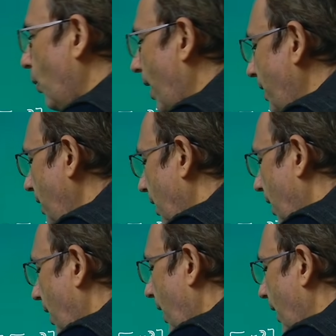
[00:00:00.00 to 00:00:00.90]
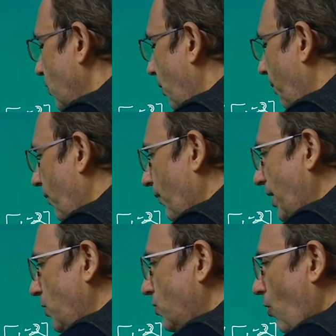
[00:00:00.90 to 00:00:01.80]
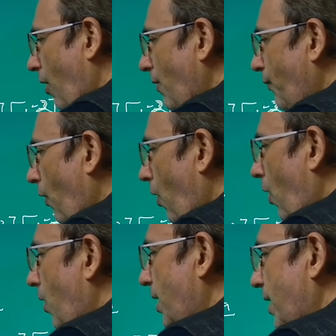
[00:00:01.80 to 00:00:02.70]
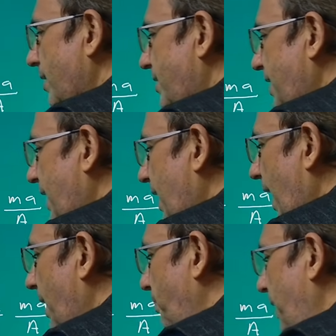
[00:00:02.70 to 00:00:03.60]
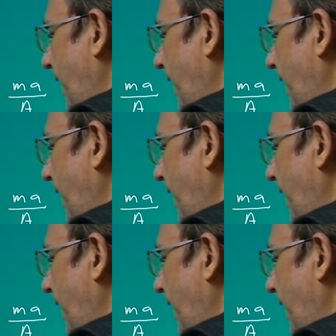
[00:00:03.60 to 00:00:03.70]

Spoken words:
1. So when you solve for c and